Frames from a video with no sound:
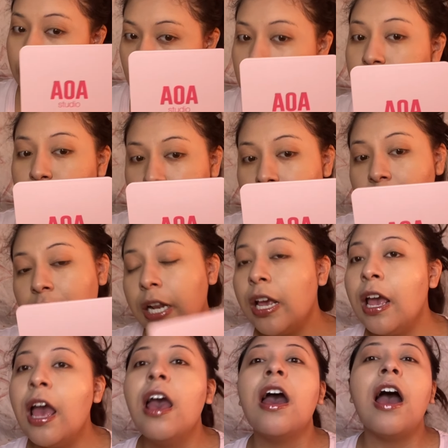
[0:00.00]
looks pretty good.
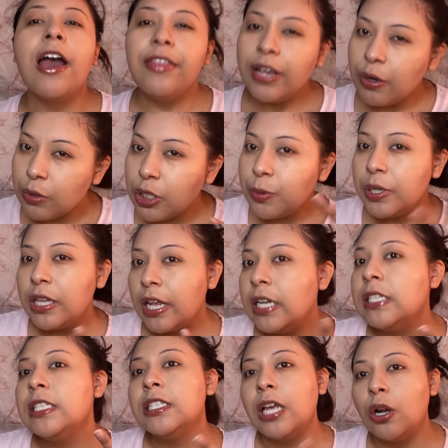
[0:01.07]
I think once we let
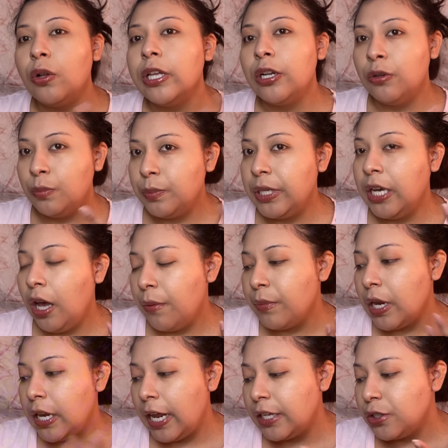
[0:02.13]
it settle it'll become
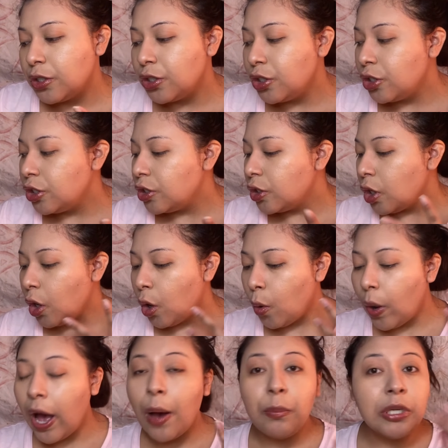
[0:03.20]
nicer, so
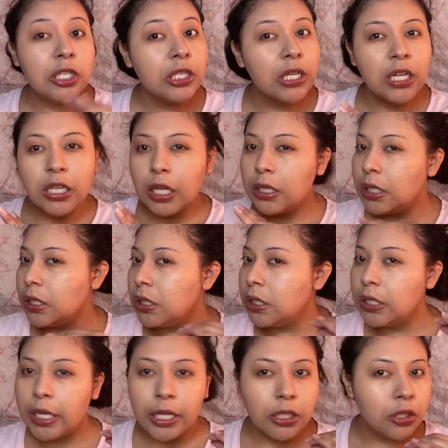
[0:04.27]
I'm just gonna let this
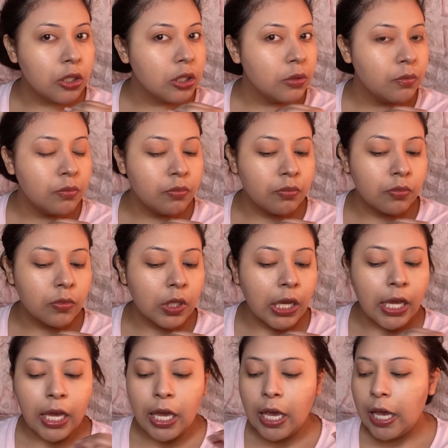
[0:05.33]
sit
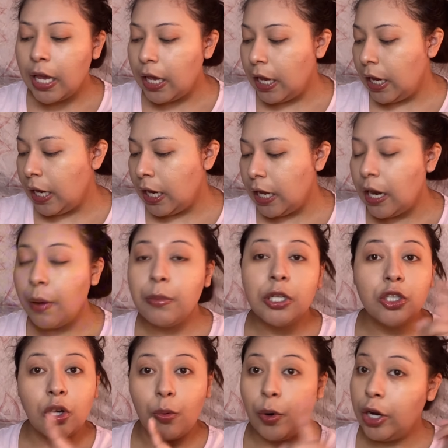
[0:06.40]
and I'm going to
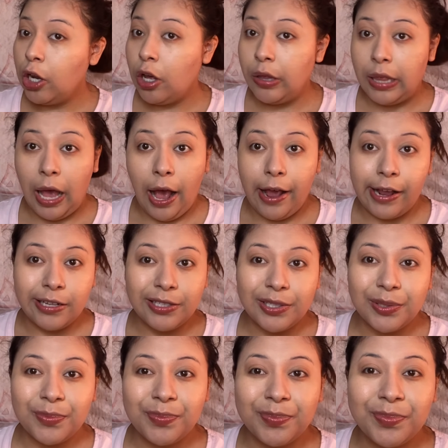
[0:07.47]
start working on the
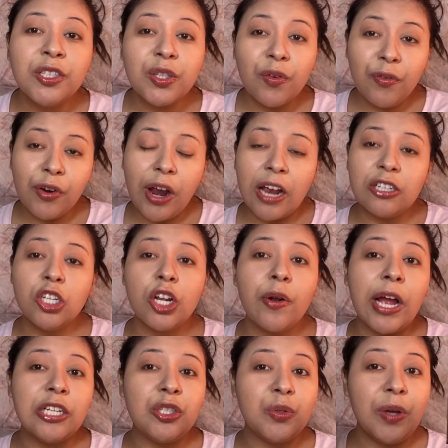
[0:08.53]
eyes. So for eyeshadow,
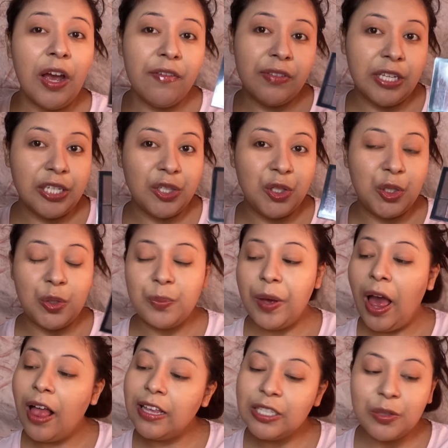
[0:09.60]
I do have these two
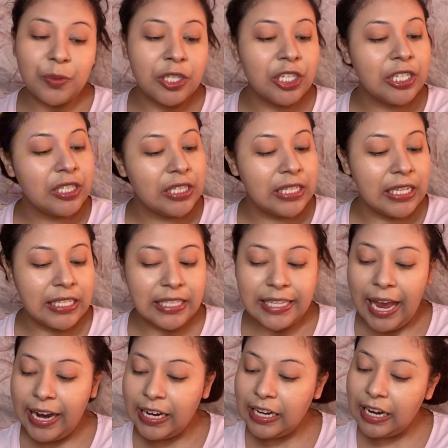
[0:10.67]
palettes, which is the
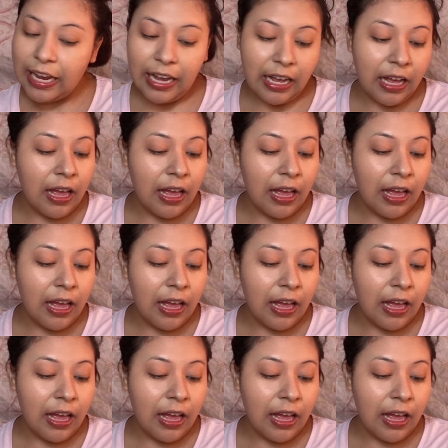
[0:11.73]
Technic